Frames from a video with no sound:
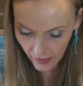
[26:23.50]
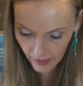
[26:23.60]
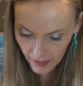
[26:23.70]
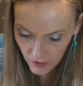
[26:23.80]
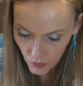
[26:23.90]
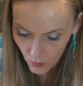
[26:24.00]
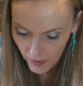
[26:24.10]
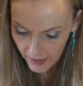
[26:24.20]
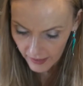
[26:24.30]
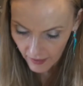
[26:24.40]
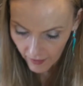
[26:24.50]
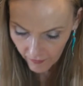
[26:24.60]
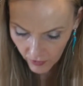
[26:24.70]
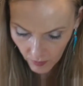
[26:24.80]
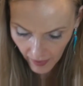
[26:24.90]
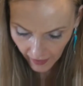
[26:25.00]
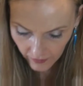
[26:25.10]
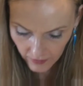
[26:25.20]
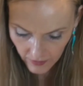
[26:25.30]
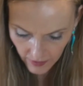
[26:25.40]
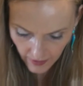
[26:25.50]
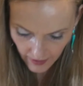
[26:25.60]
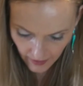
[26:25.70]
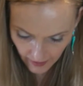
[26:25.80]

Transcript: each one of your petals.